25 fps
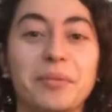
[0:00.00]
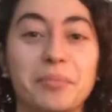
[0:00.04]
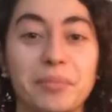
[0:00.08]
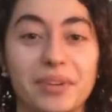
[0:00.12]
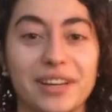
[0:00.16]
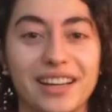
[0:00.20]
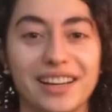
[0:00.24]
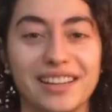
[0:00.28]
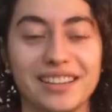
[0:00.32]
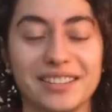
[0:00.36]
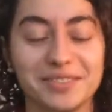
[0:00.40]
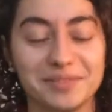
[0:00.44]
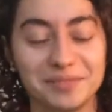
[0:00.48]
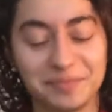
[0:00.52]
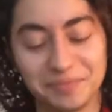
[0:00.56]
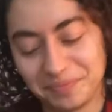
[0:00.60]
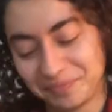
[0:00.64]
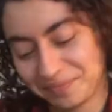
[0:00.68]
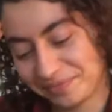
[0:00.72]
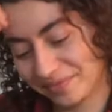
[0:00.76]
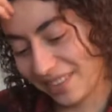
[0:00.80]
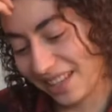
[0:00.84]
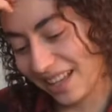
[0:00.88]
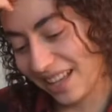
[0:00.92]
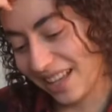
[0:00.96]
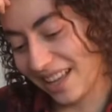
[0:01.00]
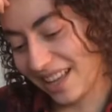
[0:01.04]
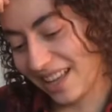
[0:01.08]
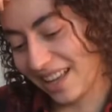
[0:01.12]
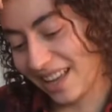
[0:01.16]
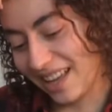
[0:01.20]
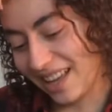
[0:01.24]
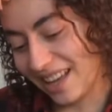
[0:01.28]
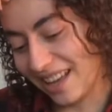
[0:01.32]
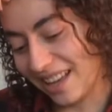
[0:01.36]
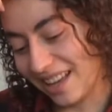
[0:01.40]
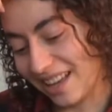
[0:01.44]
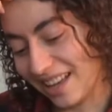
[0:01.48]
Mikhail.
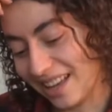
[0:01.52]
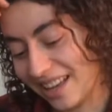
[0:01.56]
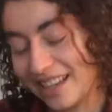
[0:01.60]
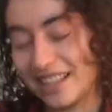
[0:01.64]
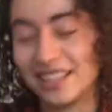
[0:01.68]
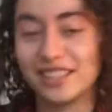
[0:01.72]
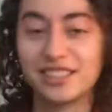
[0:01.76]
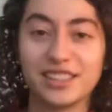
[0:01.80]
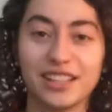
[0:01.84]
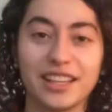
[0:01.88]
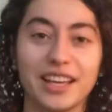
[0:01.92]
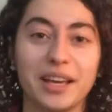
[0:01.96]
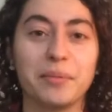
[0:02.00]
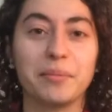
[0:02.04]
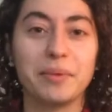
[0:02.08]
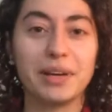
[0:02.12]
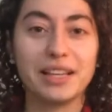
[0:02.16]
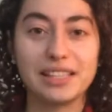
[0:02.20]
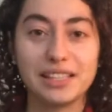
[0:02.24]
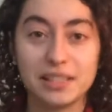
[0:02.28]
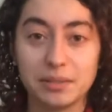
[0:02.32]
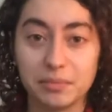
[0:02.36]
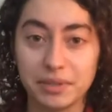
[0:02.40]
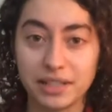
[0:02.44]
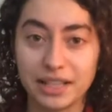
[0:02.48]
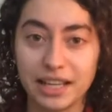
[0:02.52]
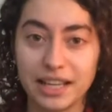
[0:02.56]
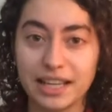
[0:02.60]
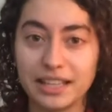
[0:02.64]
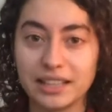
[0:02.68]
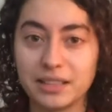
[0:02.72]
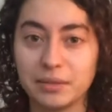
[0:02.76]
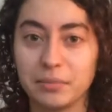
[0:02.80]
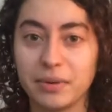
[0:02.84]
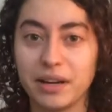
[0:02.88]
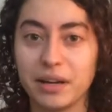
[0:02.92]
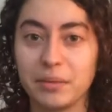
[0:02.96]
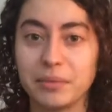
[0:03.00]
So yeah, Master and
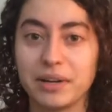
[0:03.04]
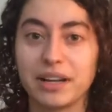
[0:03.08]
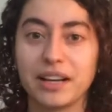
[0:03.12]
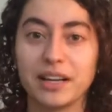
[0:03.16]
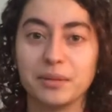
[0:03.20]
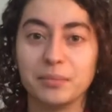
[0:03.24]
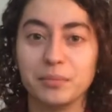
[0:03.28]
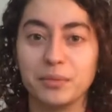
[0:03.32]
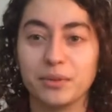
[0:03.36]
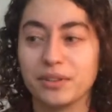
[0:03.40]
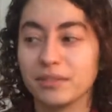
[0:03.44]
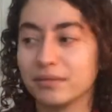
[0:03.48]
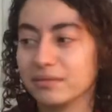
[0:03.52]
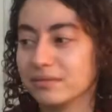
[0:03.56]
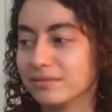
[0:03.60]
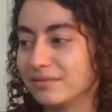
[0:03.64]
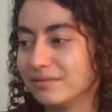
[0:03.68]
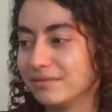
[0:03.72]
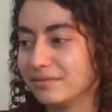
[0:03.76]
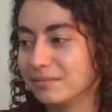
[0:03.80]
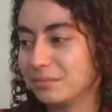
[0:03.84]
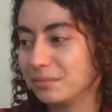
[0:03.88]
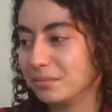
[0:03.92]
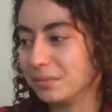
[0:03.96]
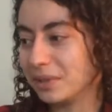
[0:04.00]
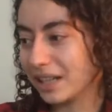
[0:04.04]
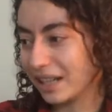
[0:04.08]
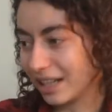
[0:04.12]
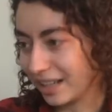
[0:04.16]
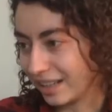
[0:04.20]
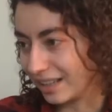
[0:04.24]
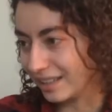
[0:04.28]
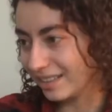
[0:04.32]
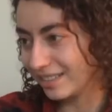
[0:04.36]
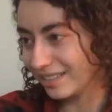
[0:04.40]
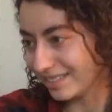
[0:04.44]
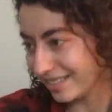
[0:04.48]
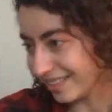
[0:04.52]
Margarita by Mikhail
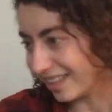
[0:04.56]
Mikhail?